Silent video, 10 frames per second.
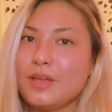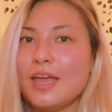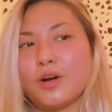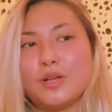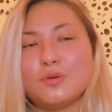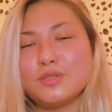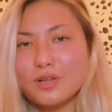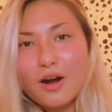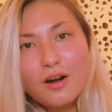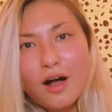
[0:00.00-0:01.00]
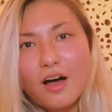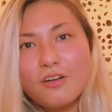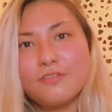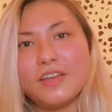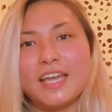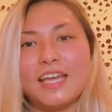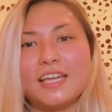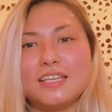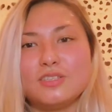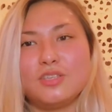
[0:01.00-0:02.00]
Where you start off
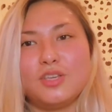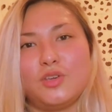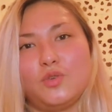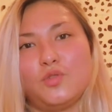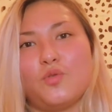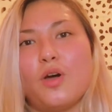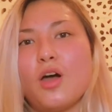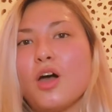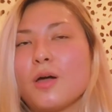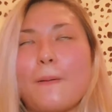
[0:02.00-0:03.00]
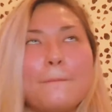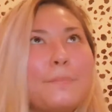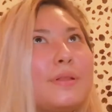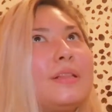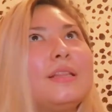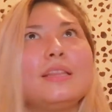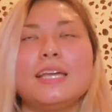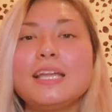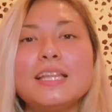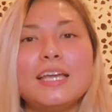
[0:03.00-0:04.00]
is you
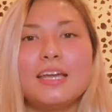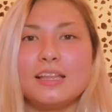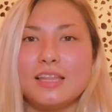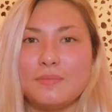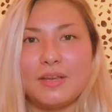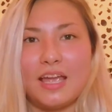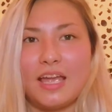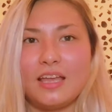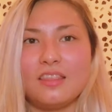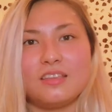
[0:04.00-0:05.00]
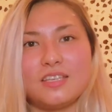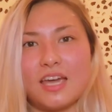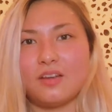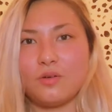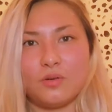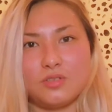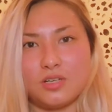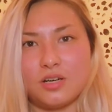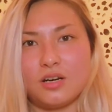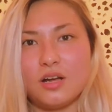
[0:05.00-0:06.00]
completely eliminate the diet
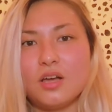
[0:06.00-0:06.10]
culture,